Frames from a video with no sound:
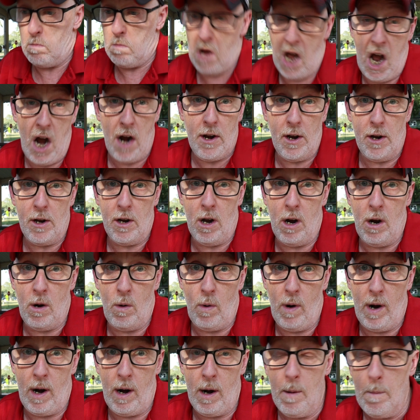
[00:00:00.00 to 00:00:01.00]
out of
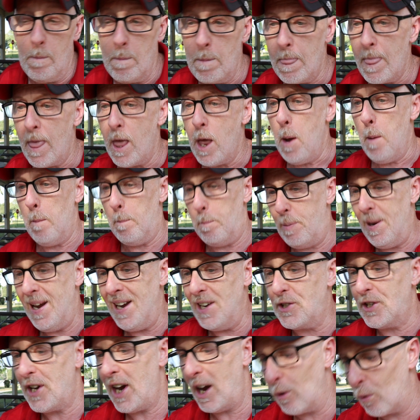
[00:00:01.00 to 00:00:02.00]
nowhere
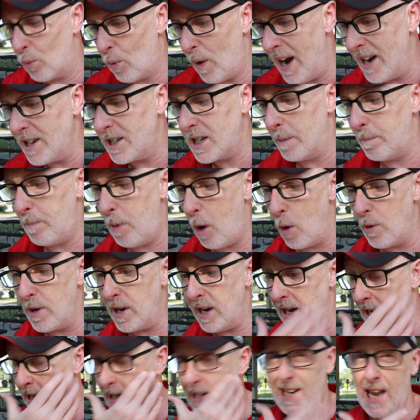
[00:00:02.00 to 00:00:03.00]
beats a ranked
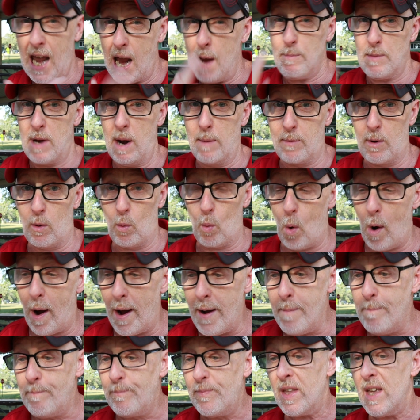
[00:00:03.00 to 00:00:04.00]
opponent in game number
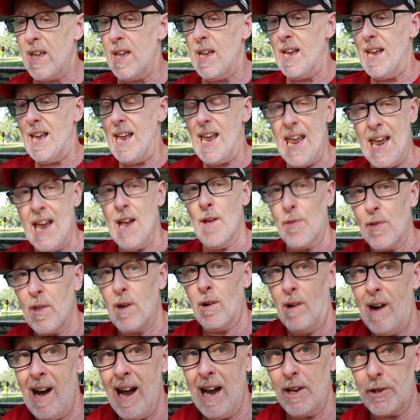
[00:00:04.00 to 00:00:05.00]
1, in the
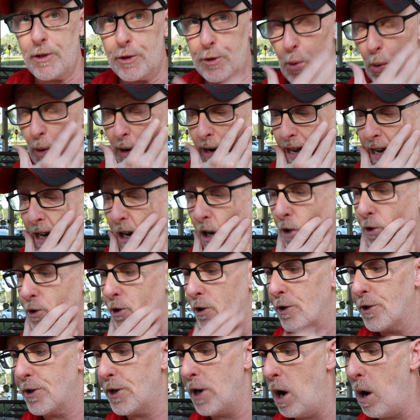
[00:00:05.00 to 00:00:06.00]
last 20 years
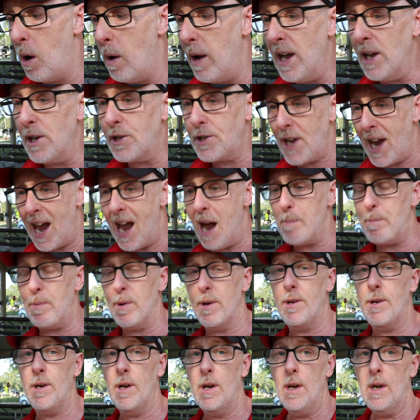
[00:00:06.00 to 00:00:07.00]
or so, it's
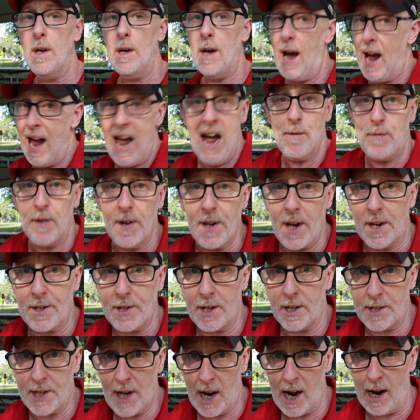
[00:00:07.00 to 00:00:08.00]
happened a half a
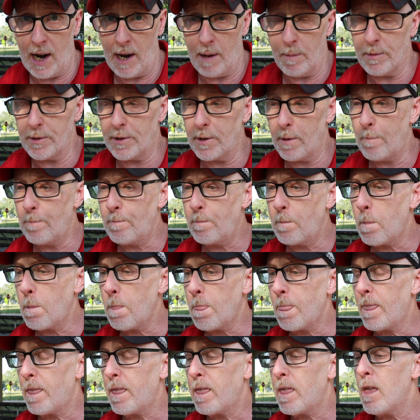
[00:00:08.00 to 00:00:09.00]
dozen times.
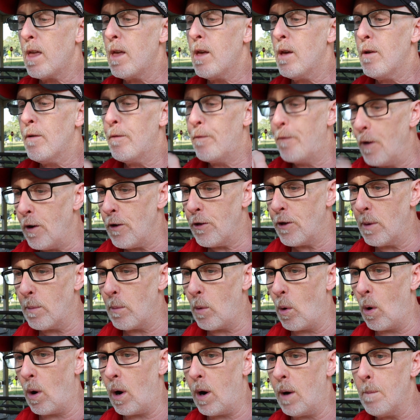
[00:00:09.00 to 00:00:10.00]

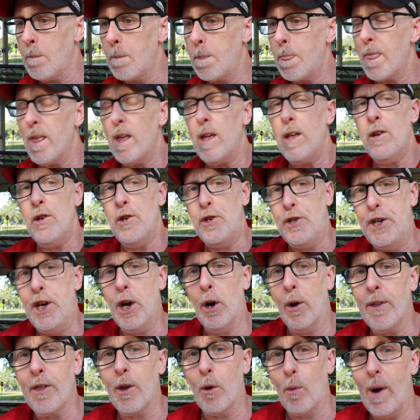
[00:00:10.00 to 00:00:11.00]
Furthermore,
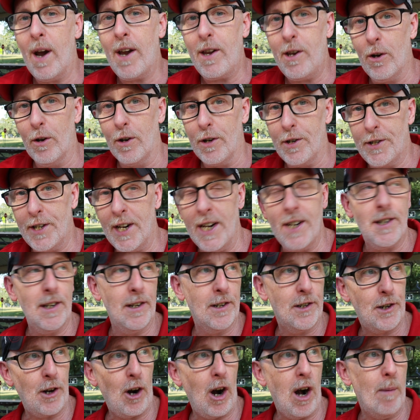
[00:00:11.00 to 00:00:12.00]
during the regular season,
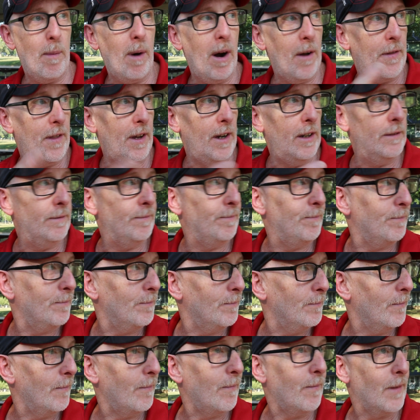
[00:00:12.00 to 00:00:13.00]
sorry about the
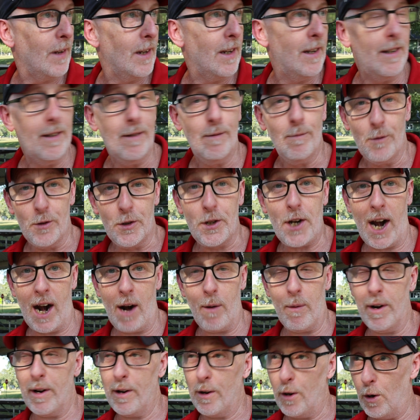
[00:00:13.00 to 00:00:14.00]

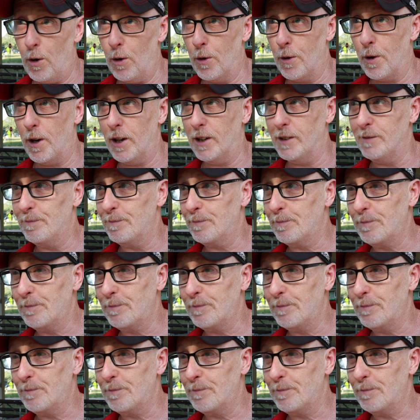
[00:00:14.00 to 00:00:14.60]
siren, hold on.